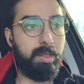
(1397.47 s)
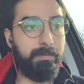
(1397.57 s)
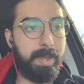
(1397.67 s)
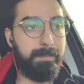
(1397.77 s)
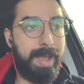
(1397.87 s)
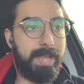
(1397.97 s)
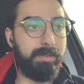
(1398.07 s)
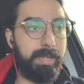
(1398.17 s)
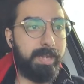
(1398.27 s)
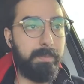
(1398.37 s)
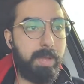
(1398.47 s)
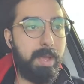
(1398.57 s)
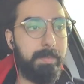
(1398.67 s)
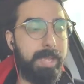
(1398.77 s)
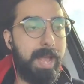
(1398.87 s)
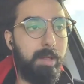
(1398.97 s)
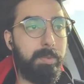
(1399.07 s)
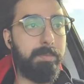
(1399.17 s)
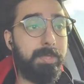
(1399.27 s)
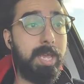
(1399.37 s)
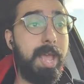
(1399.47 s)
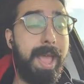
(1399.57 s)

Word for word: of my past stand-up comedy albums,